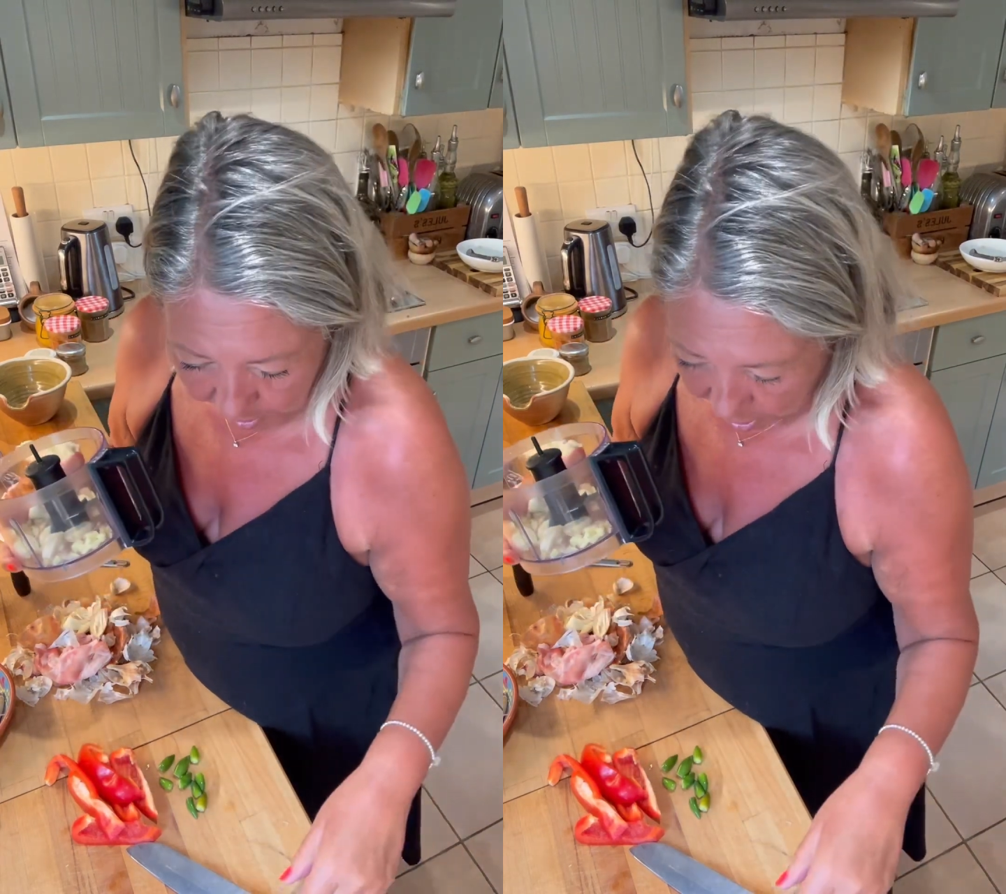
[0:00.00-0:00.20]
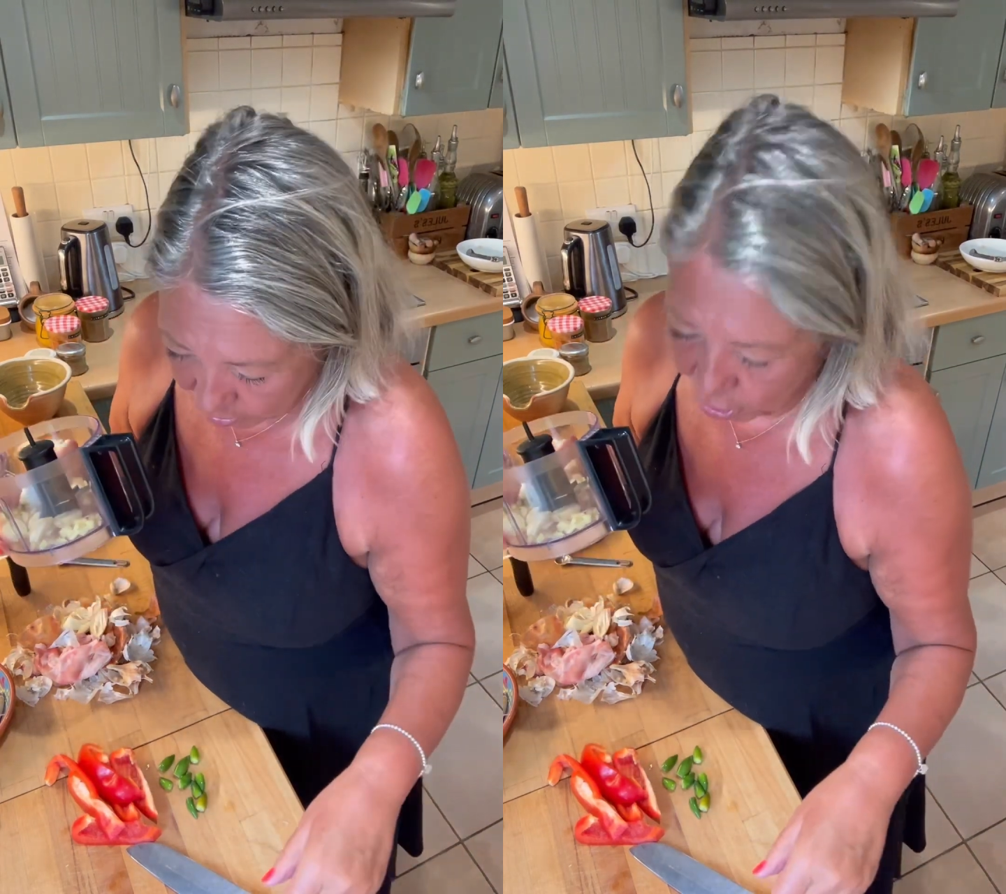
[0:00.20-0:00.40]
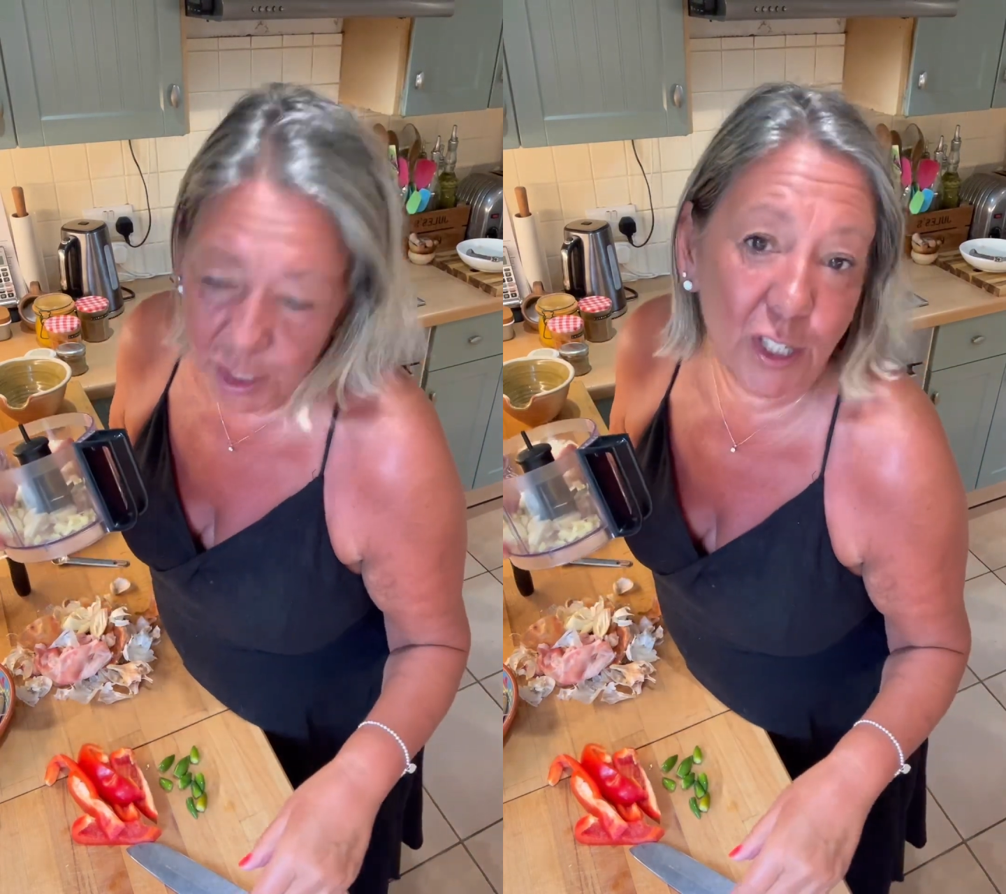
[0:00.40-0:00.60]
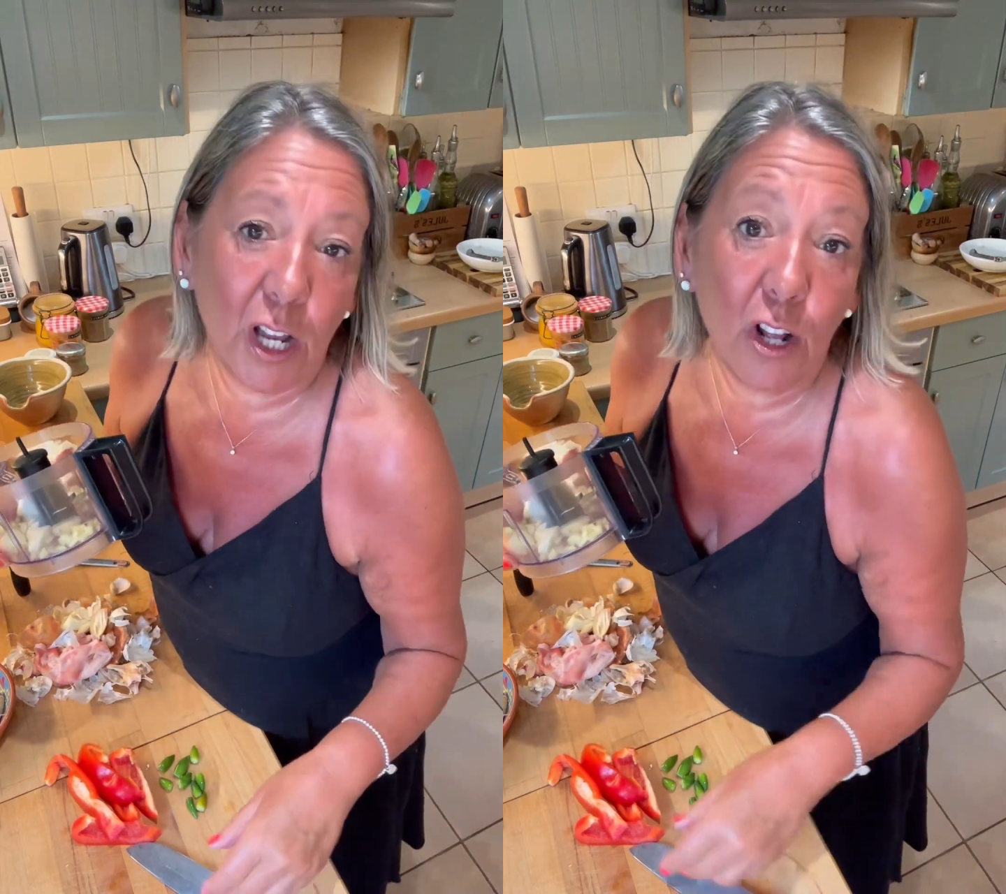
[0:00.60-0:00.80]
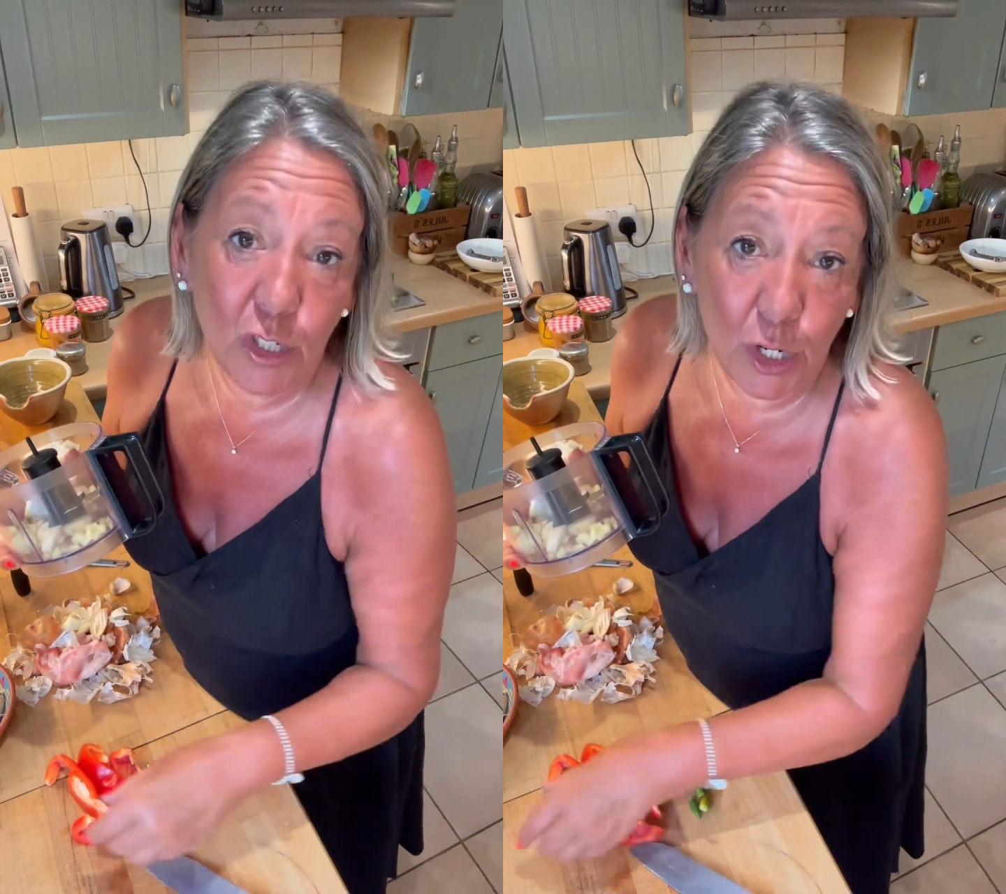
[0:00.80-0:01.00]

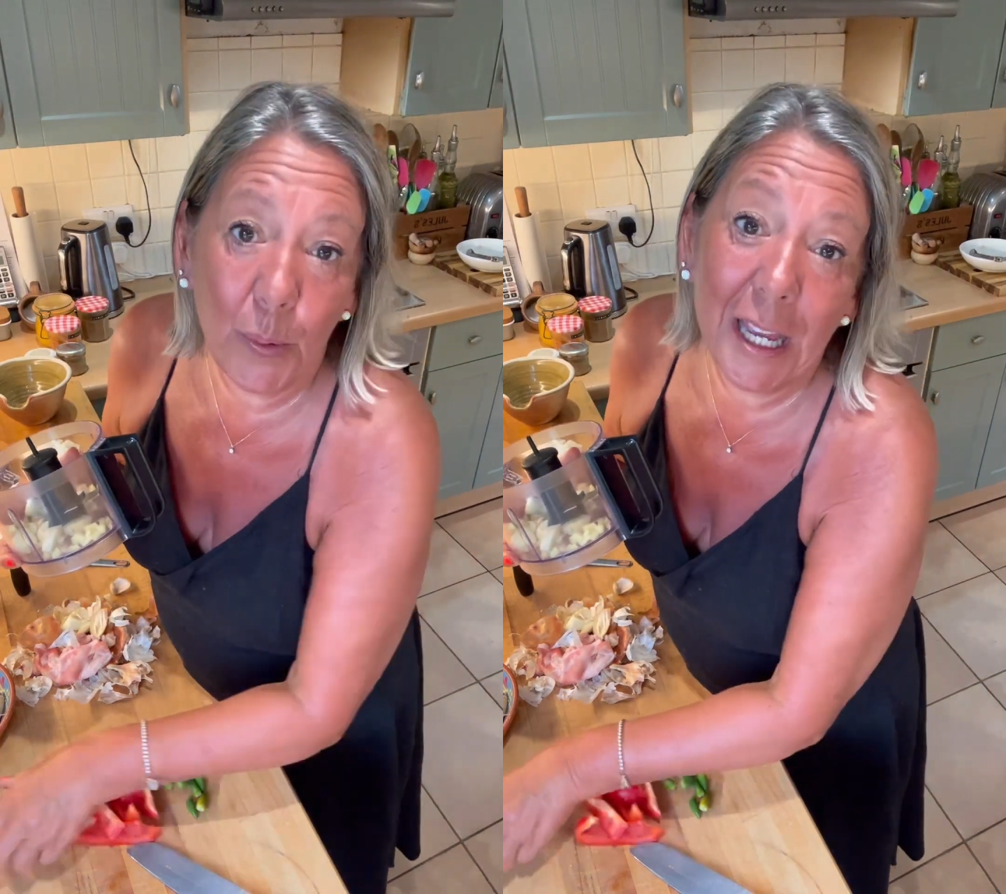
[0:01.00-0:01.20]
I'll do